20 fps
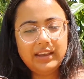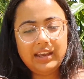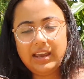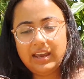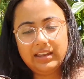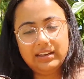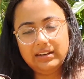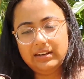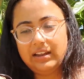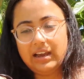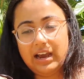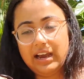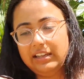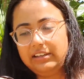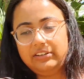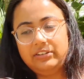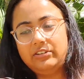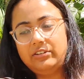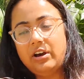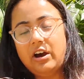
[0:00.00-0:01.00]
And I
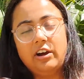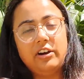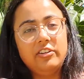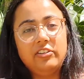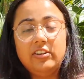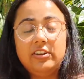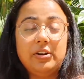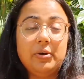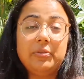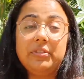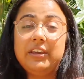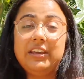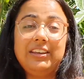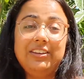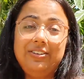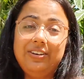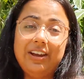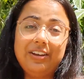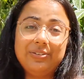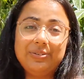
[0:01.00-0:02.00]
honestly don't think
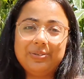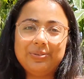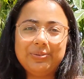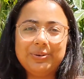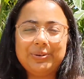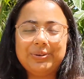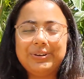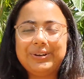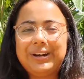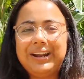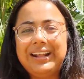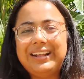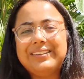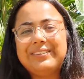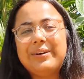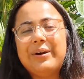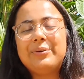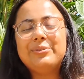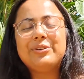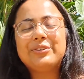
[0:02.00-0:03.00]
you guys will regret it.
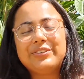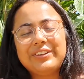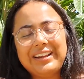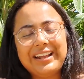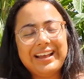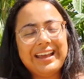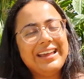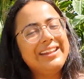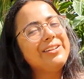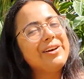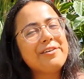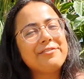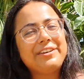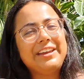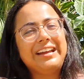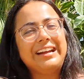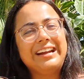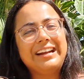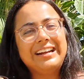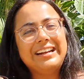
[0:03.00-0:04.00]
So I'm just gonna end off
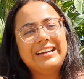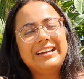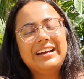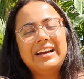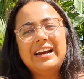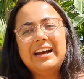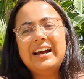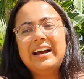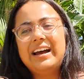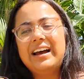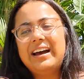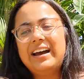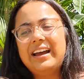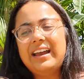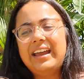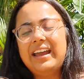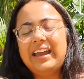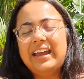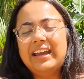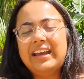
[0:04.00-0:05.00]
here,
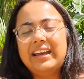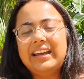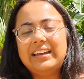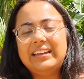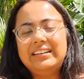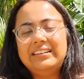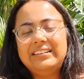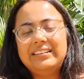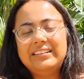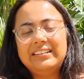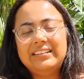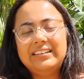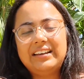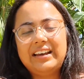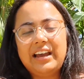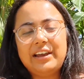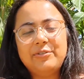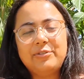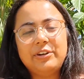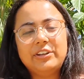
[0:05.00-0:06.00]
and
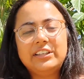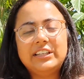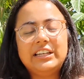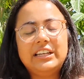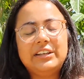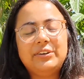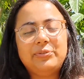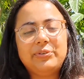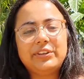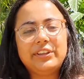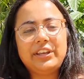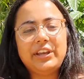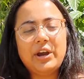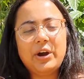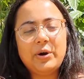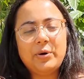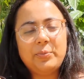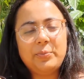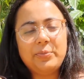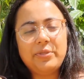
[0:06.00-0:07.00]
I really, really
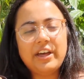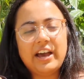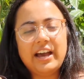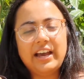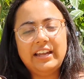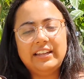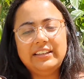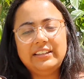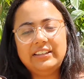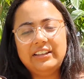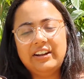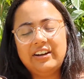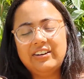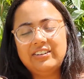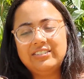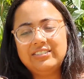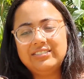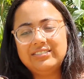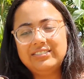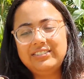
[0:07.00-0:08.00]
hope that, you know,
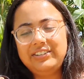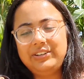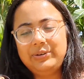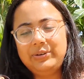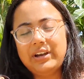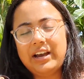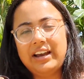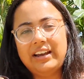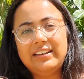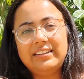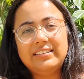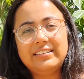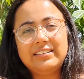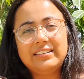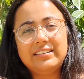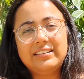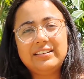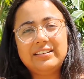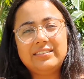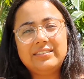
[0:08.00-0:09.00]
you guys
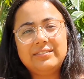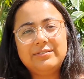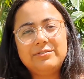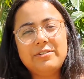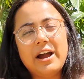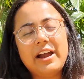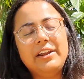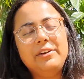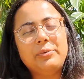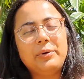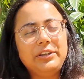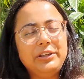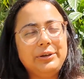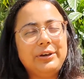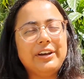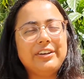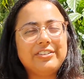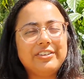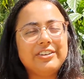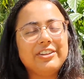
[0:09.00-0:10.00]
find what you
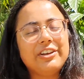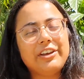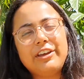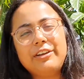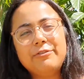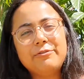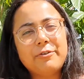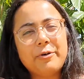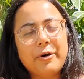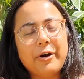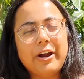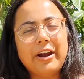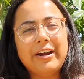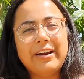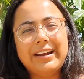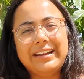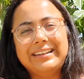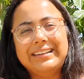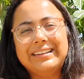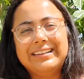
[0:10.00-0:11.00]
guys are looking for,
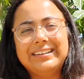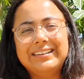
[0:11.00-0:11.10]
and